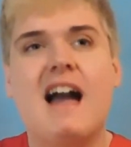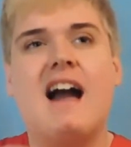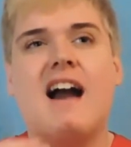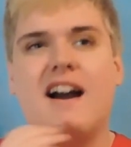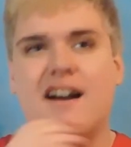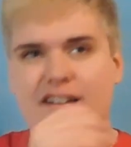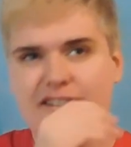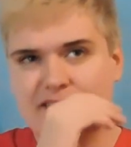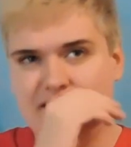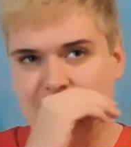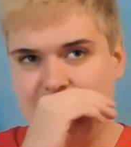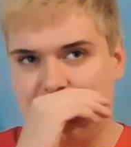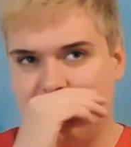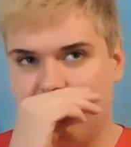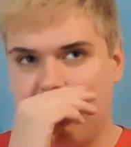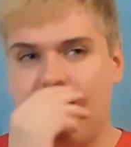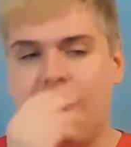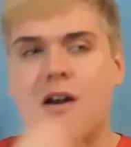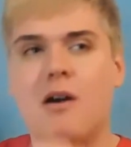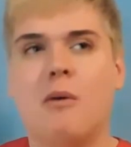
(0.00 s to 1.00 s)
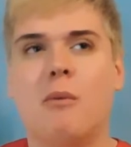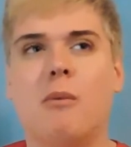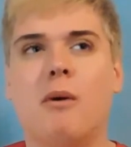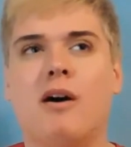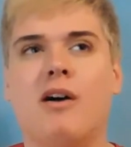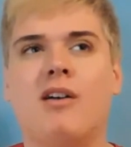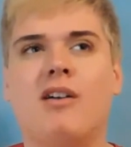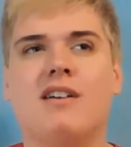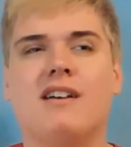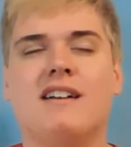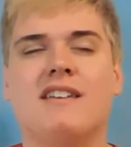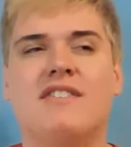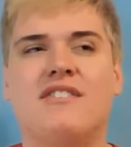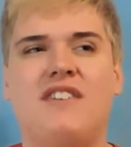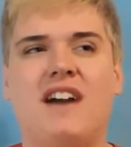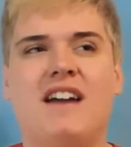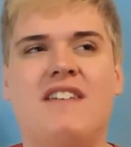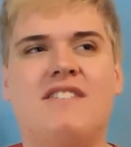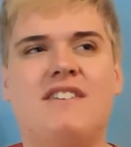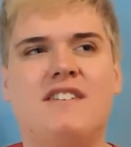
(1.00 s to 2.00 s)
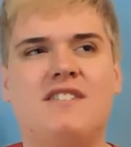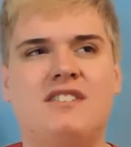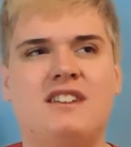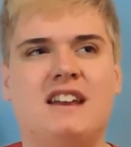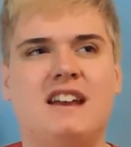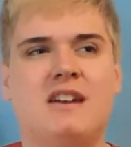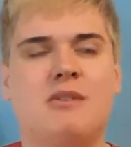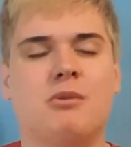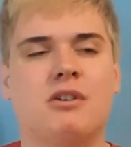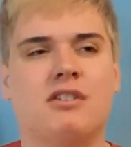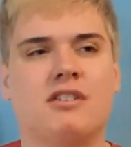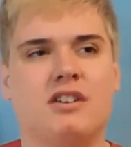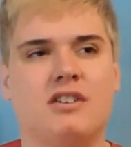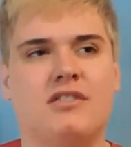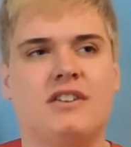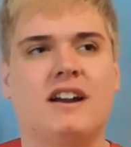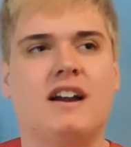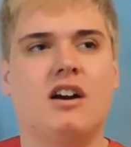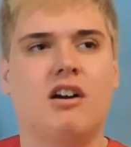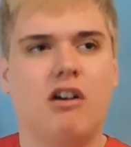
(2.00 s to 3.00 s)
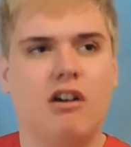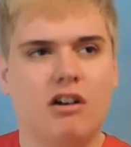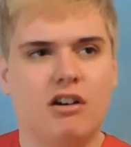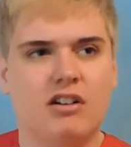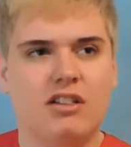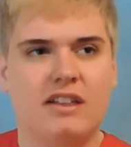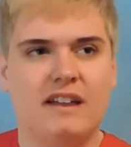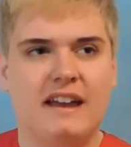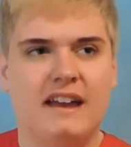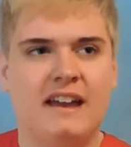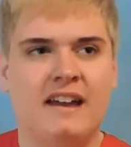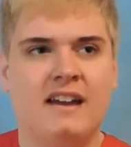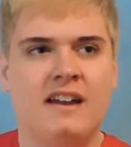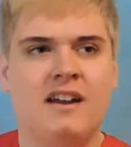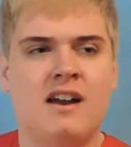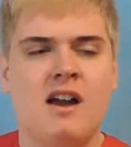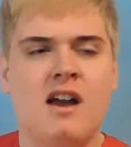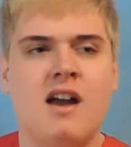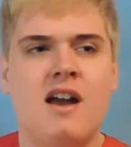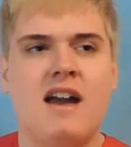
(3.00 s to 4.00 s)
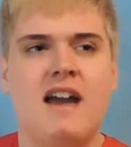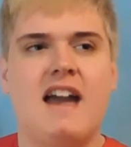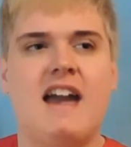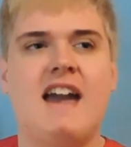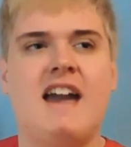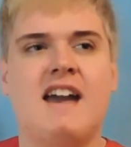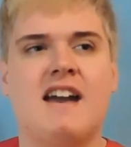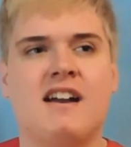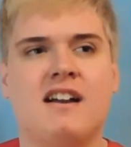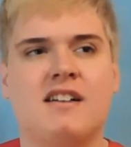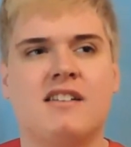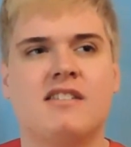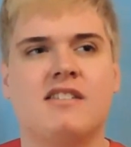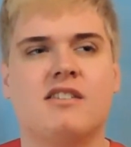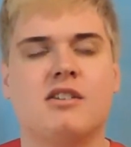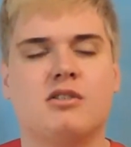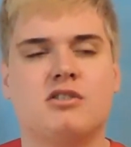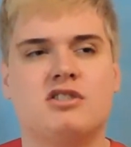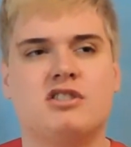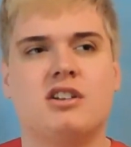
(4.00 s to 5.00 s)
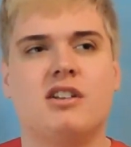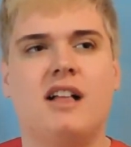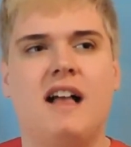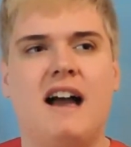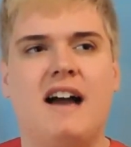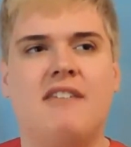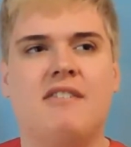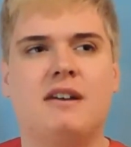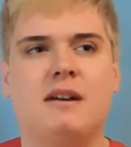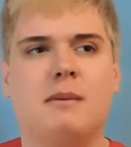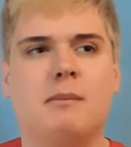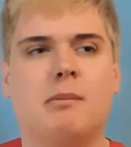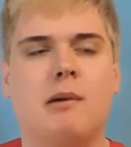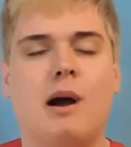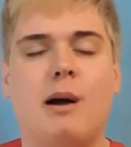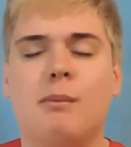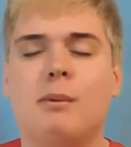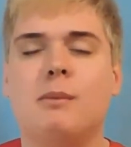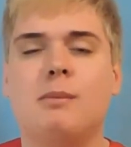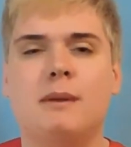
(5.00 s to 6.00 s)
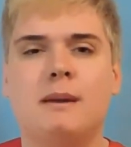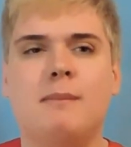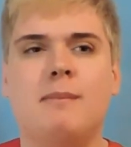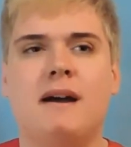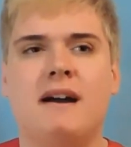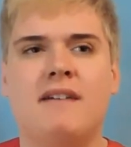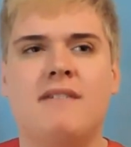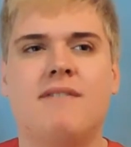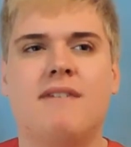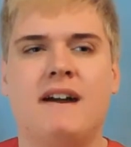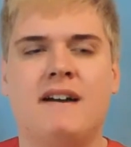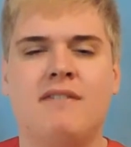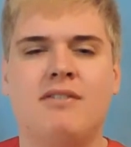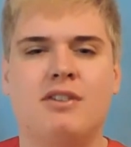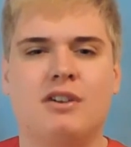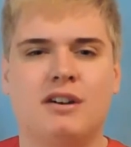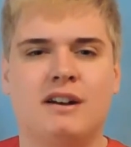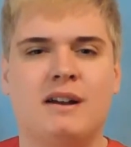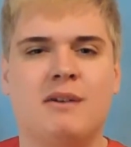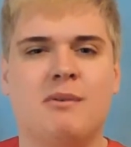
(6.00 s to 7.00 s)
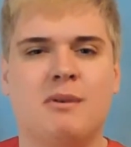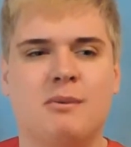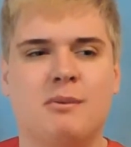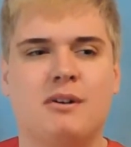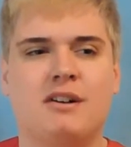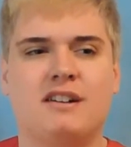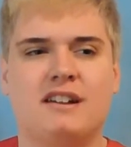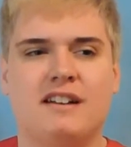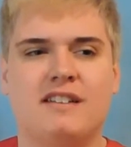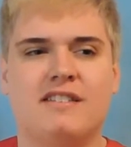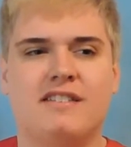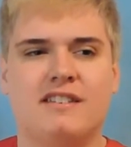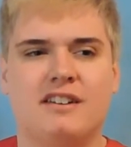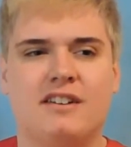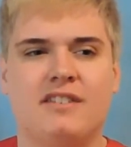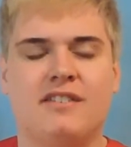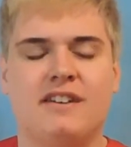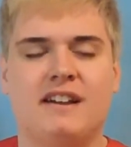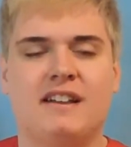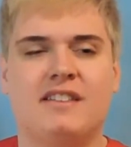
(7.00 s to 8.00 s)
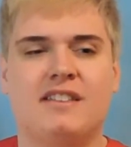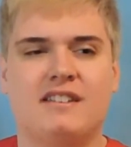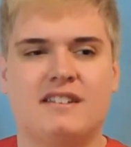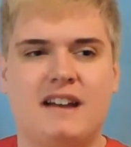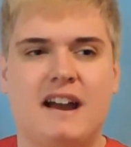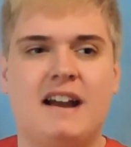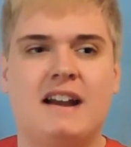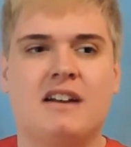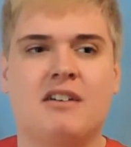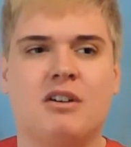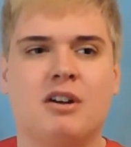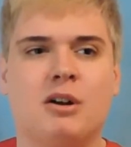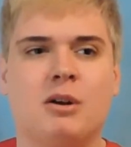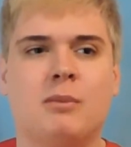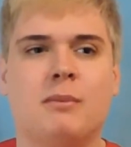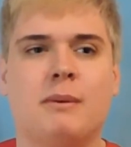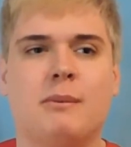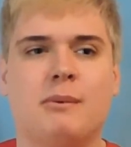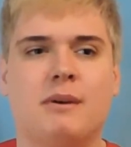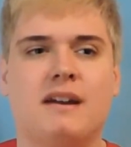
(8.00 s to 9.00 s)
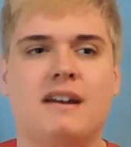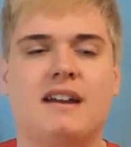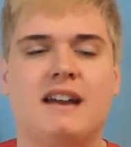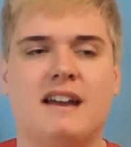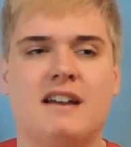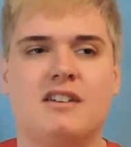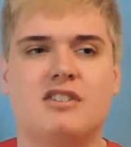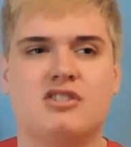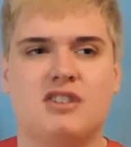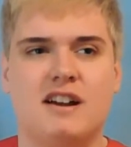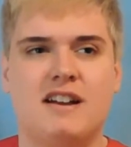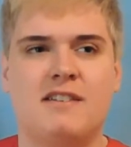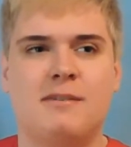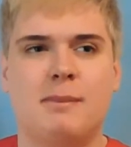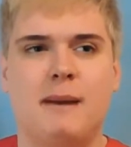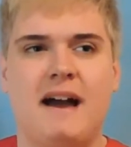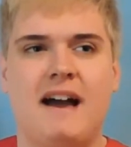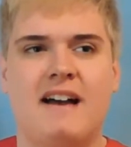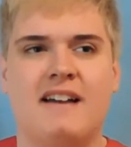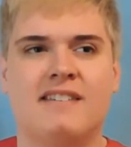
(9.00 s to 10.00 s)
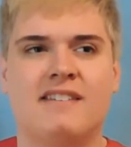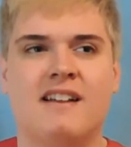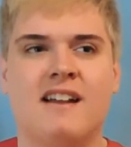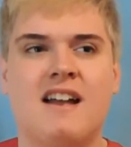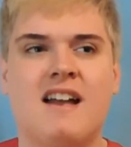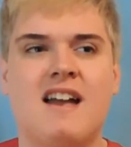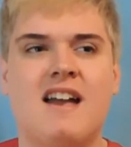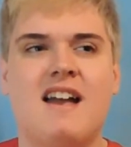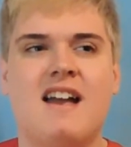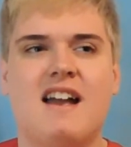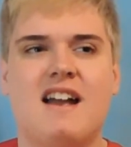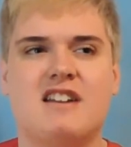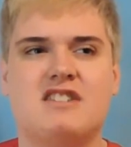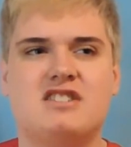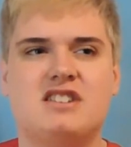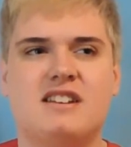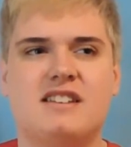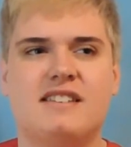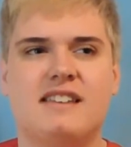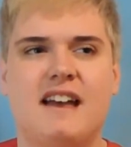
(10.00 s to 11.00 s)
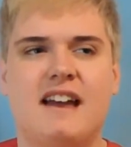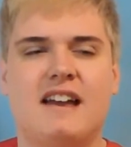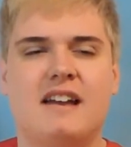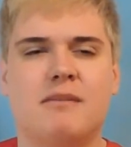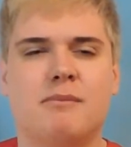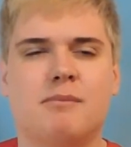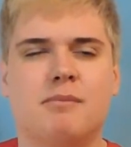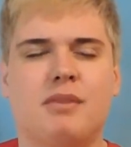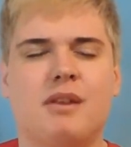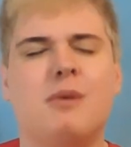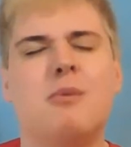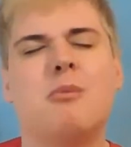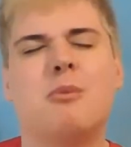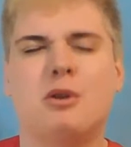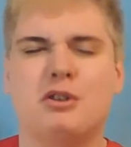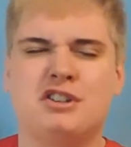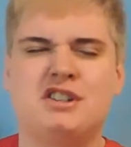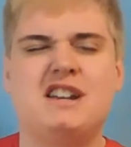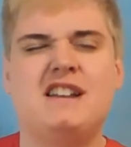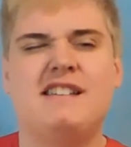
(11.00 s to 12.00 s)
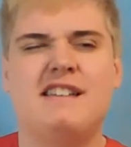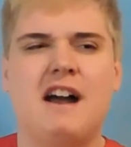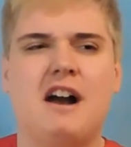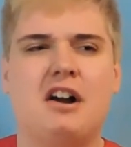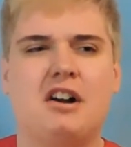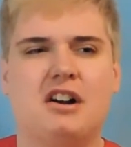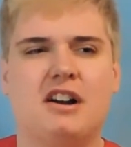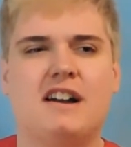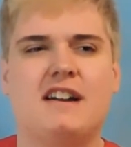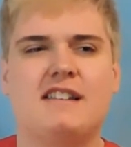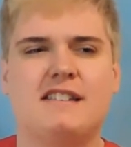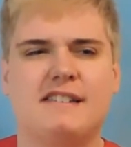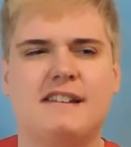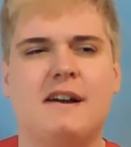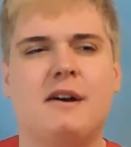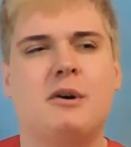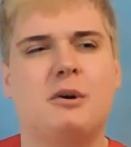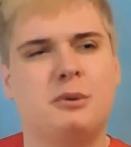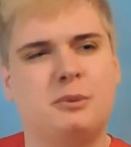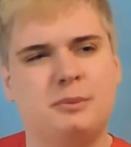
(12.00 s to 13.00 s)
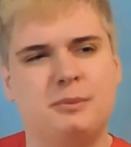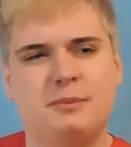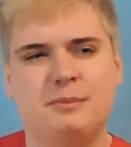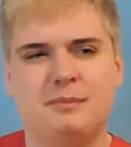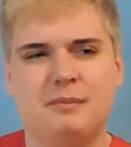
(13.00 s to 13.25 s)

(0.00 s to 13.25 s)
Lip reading: I was like, well, it's 5:15, we're serving early, and so she'll have it probably by 5:30 when we're done serving the dining room and we get trays passed. And she's like, well, she's hungry, so.